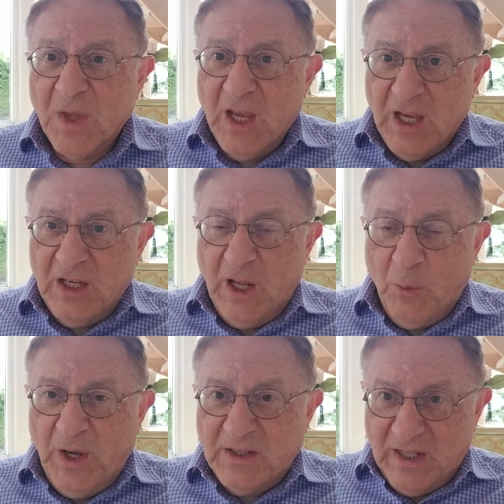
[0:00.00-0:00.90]
in a
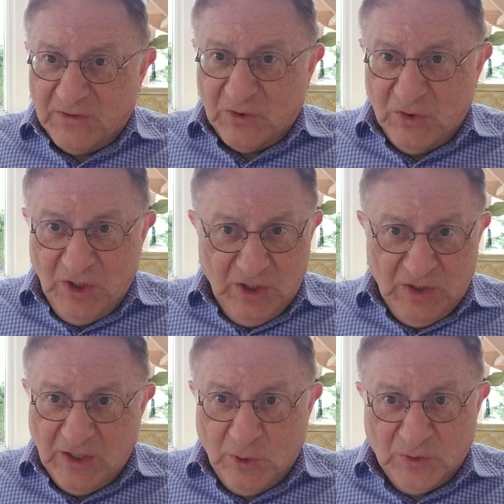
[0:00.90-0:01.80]
way that
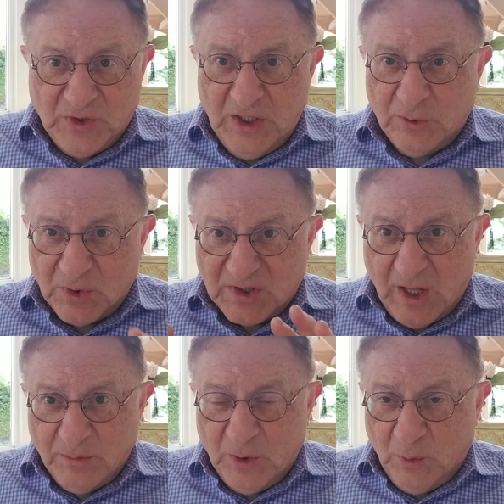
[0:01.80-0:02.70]
they don't need to
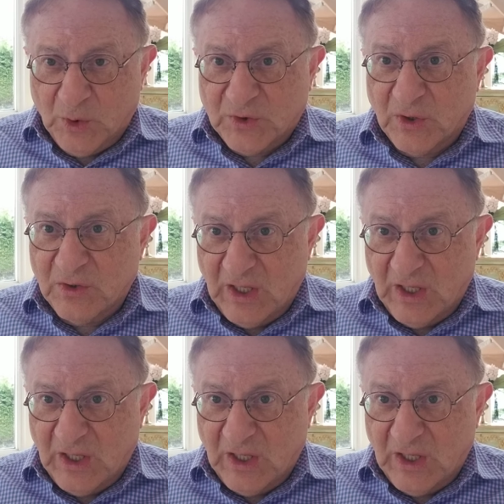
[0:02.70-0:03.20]
stop the water.